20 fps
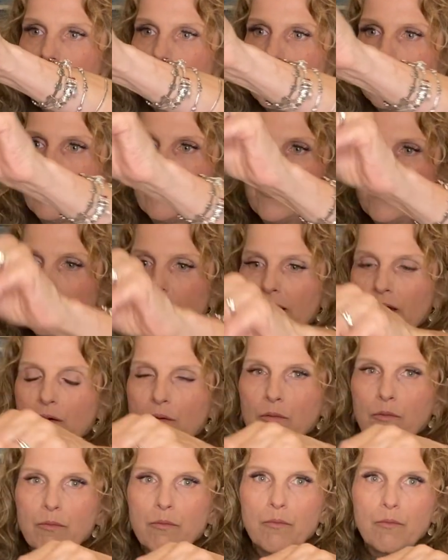I don't know
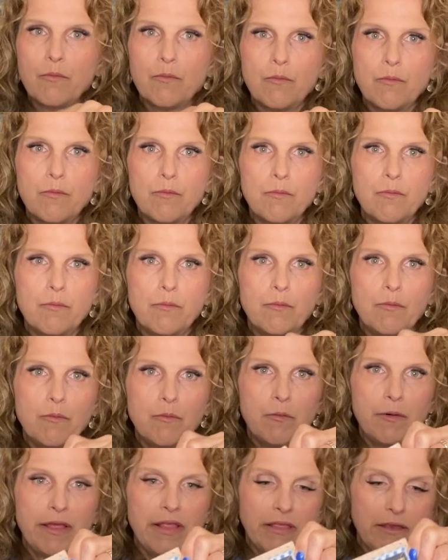how well
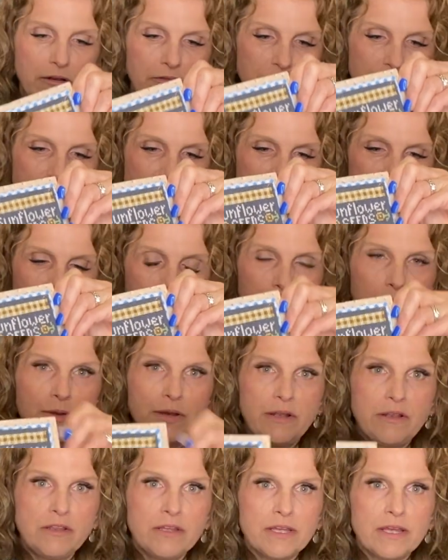it'll fit. Oh, it
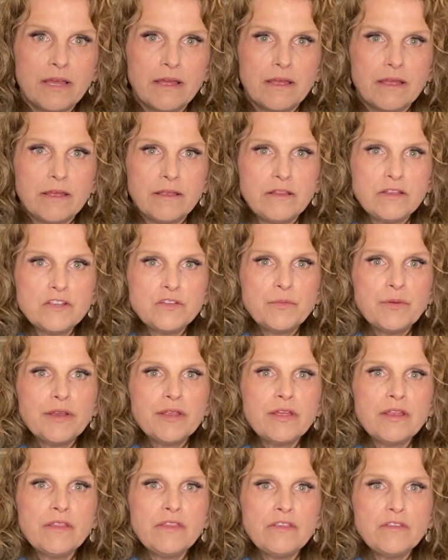looks
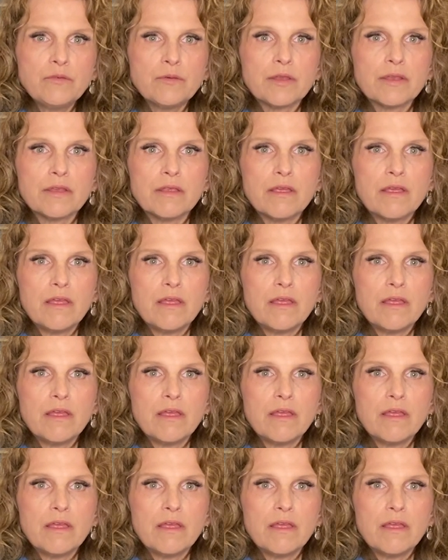pretty on this one.